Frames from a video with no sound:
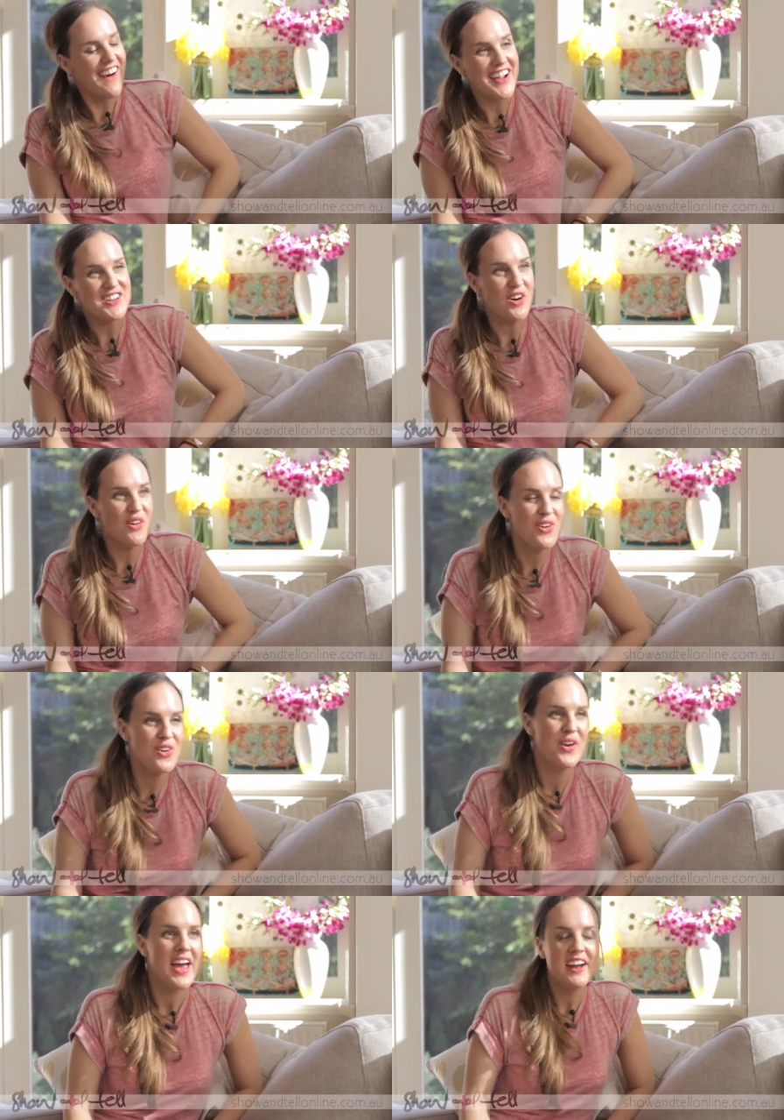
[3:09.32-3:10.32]
what are you
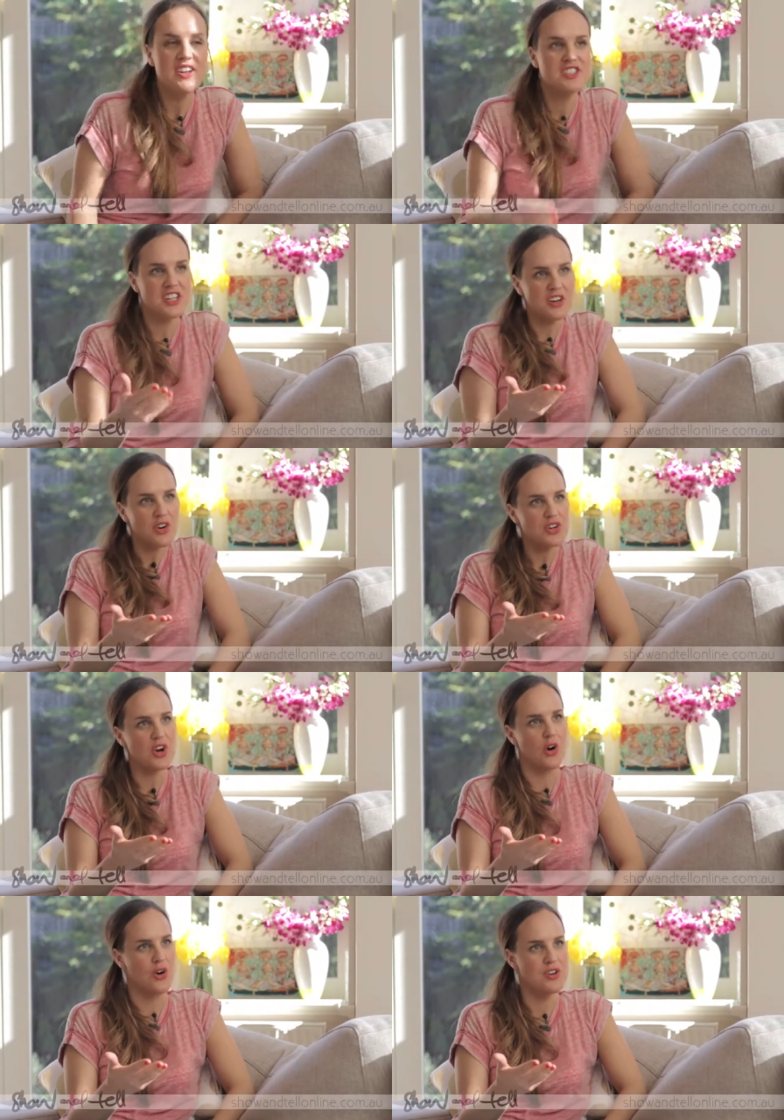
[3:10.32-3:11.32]
doing? And it's you did crazy. it on
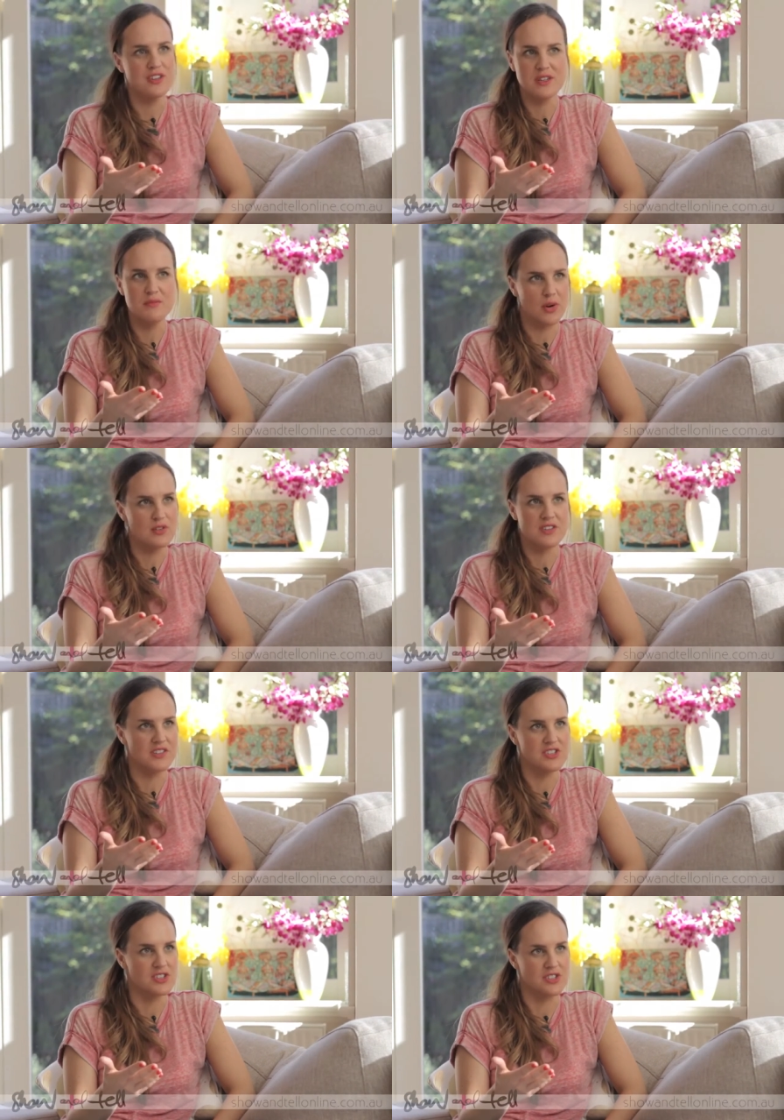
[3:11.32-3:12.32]
your own. You did most
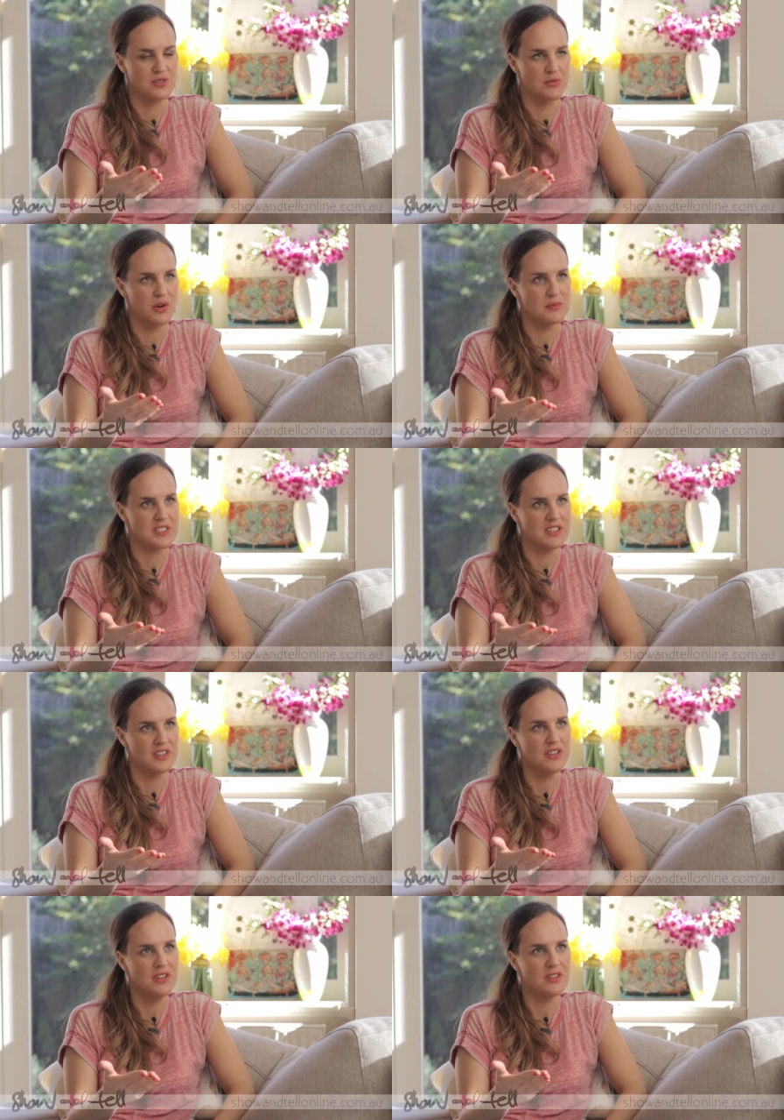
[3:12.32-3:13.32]
of it just you and Rob,
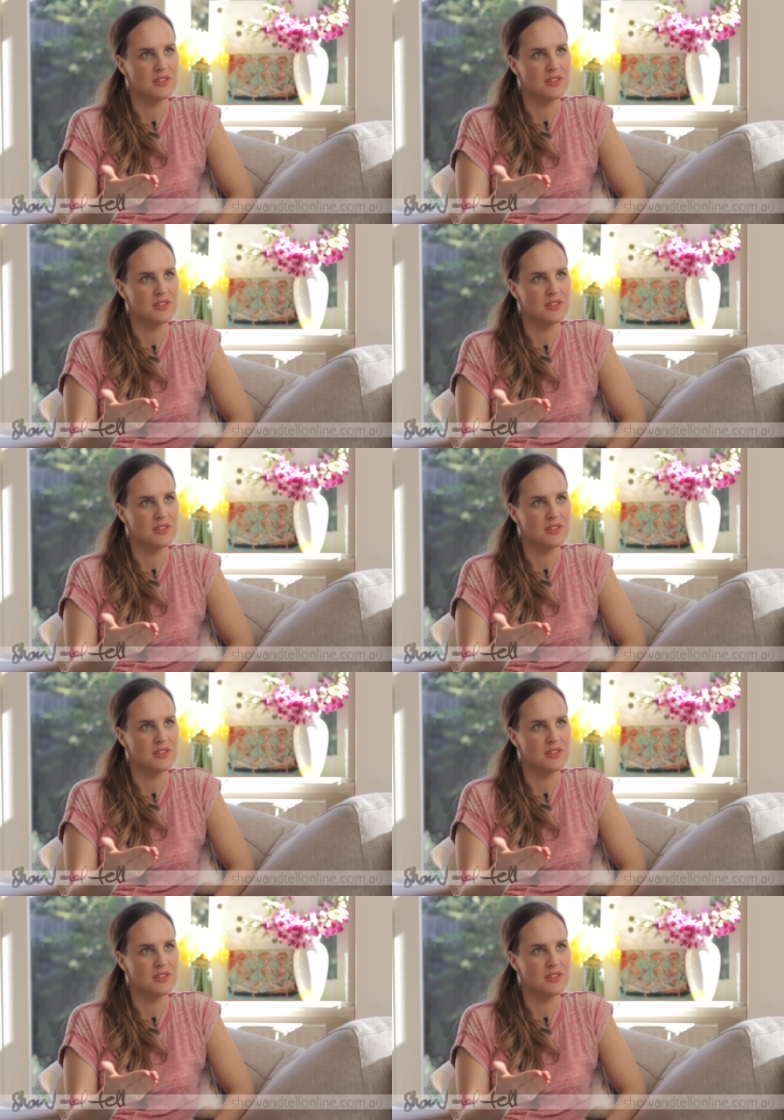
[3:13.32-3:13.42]
didn't you? Well,